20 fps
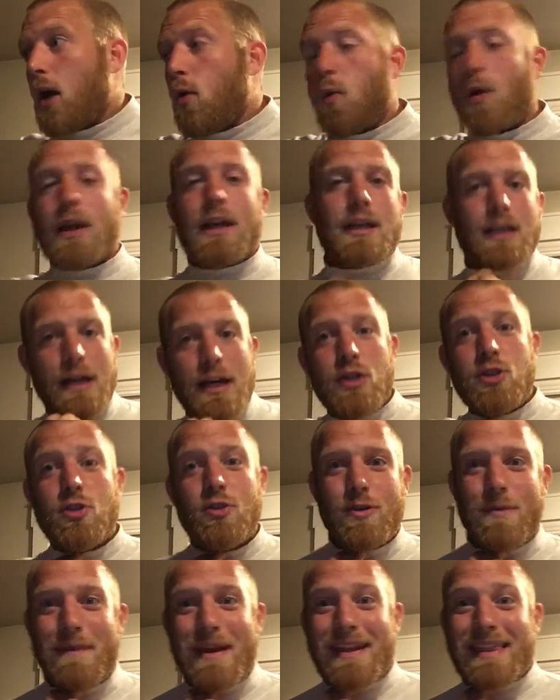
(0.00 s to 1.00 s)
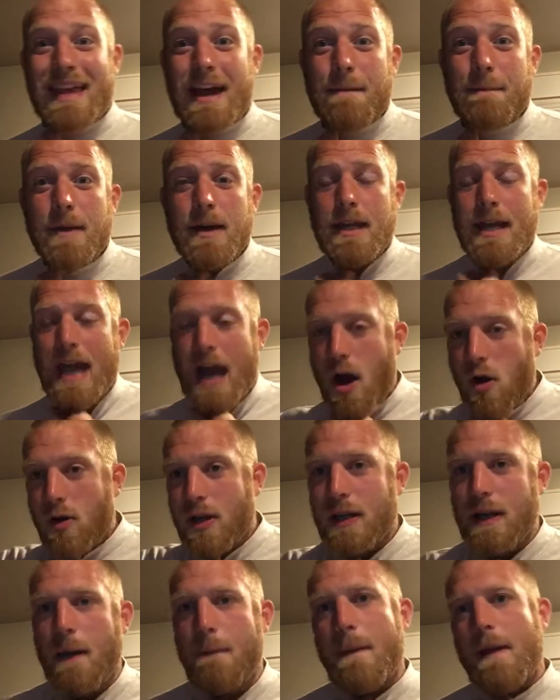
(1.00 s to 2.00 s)
What can I do to make that money? How
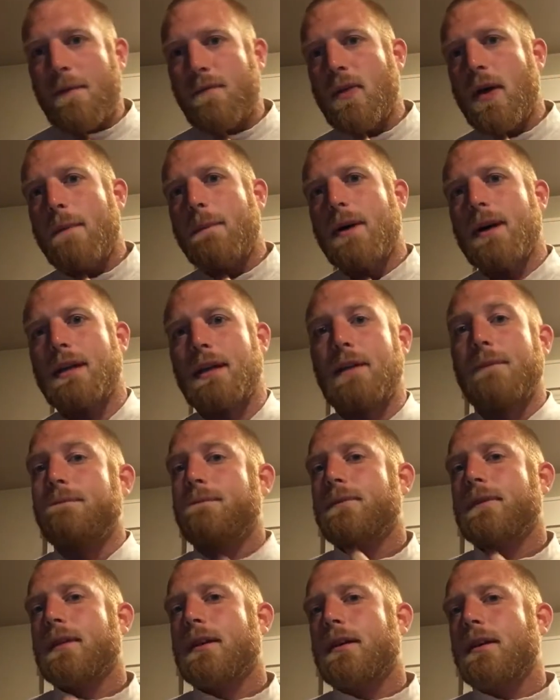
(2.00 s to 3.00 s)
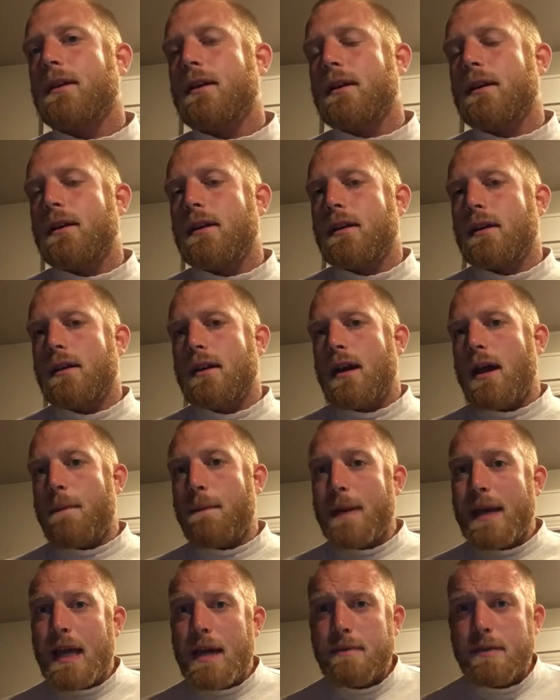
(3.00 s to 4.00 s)
can I make that money? It
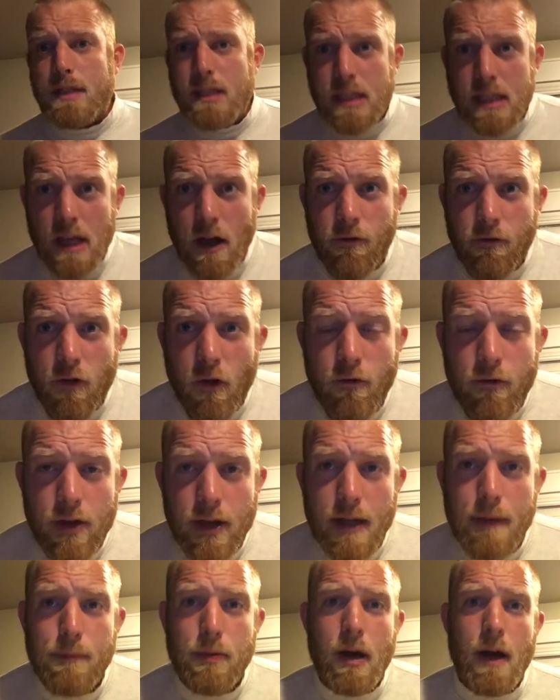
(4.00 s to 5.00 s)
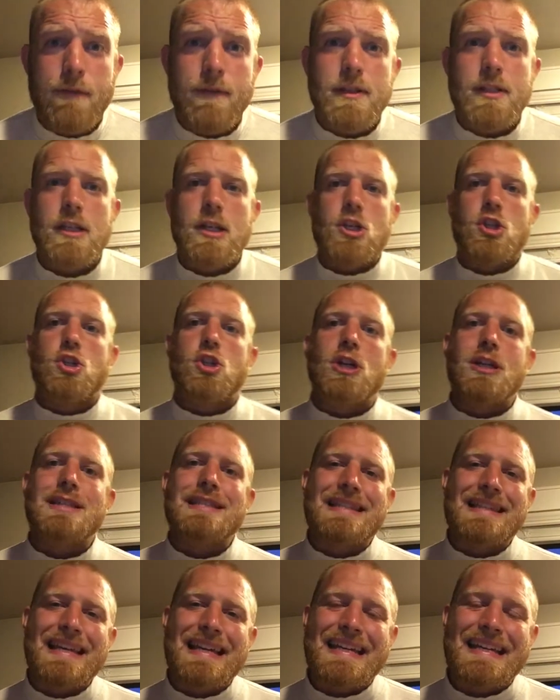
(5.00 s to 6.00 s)
becomes a self fulfilling prophecy,
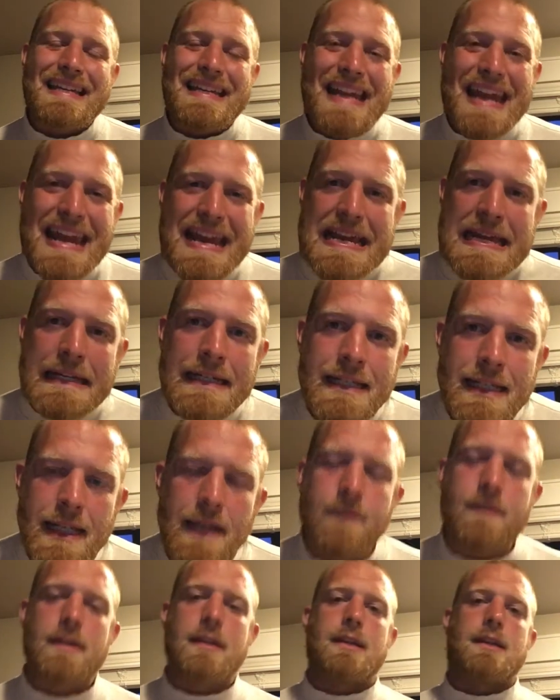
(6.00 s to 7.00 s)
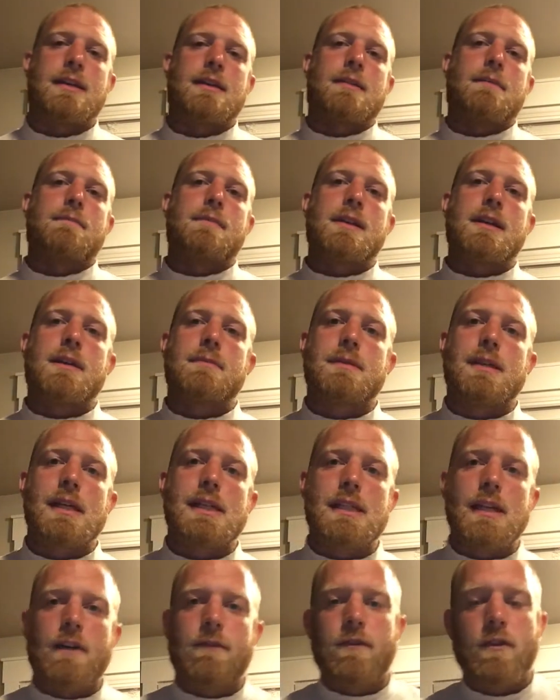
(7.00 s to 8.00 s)
just like negativity becomes a
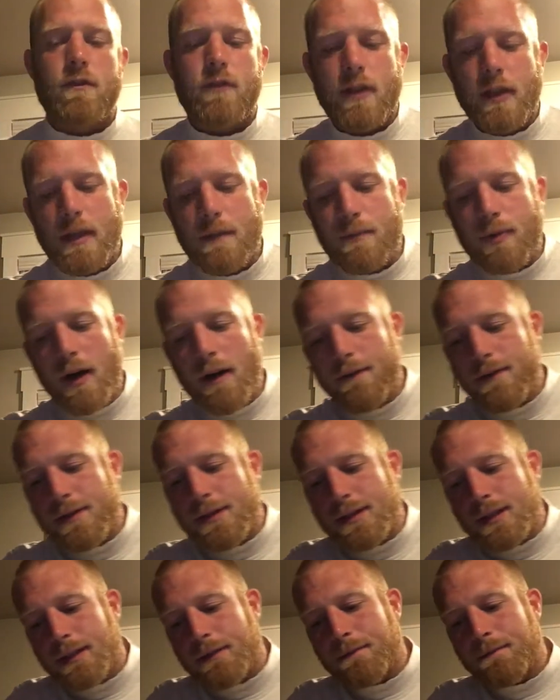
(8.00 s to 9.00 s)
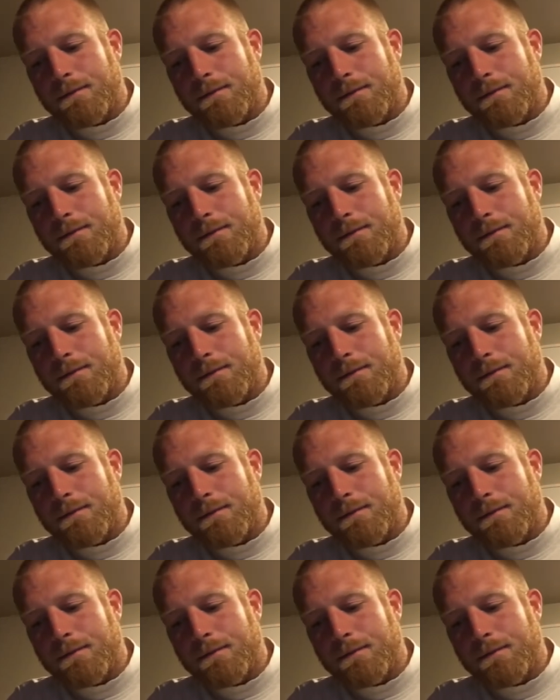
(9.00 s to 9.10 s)
self fulfilling prophecy.